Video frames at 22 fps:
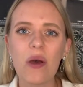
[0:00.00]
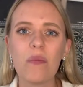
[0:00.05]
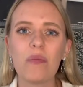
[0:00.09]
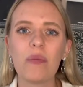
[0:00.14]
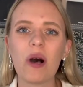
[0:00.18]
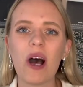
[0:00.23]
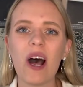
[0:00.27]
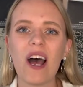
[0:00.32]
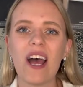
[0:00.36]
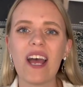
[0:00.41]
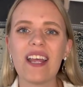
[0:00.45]

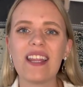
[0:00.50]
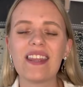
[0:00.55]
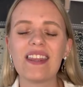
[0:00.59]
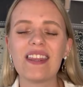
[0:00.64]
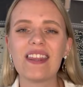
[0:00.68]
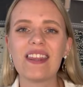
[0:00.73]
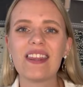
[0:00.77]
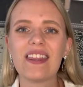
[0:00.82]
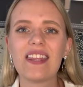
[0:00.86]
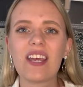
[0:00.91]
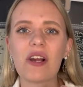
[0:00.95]
but
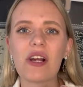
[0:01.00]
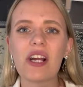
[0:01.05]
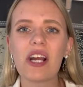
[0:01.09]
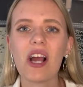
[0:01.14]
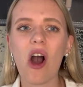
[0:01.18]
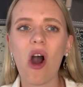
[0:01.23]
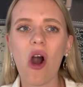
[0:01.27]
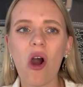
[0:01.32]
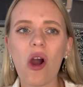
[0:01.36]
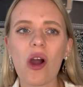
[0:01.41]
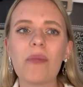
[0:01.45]
there
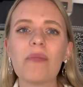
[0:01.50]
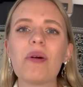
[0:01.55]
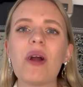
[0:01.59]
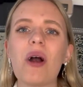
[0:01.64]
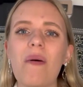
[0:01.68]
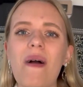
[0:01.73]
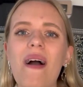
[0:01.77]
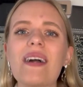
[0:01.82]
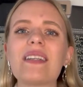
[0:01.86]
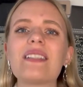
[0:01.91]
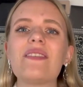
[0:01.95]
are
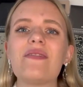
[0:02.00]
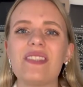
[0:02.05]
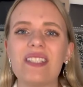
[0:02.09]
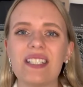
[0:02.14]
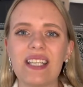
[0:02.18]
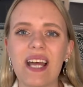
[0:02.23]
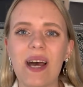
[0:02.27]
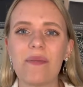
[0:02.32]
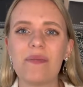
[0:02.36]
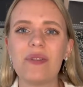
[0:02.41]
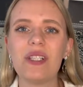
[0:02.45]
proactive
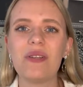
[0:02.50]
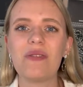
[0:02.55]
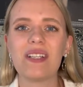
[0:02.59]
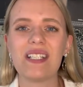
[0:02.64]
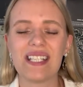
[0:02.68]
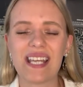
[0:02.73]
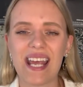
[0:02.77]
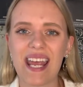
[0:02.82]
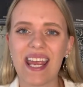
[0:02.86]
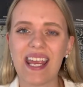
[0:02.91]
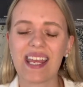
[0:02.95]
steps you can
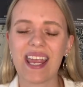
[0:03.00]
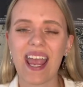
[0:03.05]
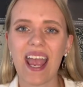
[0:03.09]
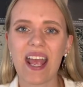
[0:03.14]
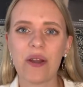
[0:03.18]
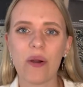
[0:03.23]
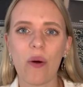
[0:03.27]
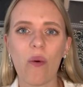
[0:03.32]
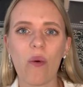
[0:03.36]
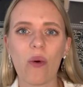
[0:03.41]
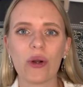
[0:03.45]
take
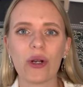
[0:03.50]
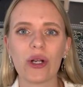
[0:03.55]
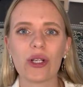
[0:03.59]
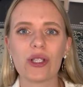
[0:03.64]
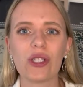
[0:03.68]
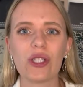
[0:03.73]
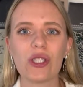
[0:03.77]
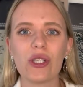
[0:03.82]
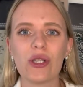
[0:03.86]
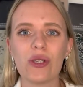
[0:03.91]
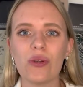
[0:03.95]
in order
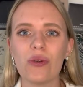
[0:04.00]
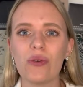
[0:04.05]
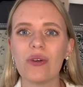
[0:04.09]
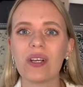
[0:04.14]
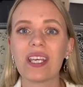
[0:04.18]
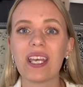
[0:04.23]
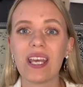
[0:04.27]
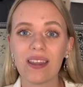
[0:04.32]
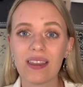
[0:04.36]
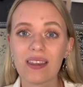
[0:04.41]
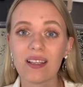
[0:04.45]
to
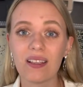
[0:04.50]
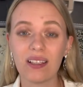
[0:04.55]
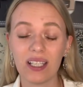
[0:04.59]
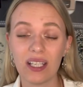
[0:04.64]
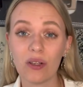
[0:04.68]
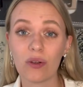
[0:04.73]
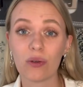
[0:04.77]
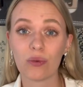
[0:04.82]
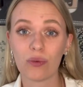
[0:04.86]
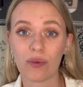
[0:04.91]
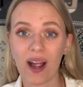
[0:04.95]
get the
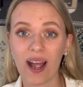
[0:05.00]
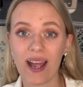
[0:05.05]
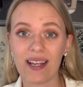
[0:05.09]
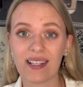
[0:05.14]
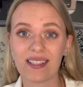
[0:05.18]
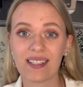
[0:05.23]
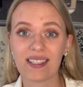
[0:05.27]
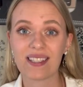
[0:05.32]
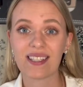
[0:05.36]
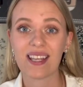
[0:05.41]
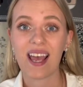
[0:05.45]
legal
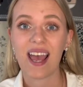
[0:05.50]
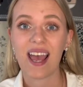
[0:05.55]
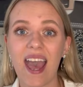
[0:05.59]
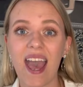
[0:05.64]
rights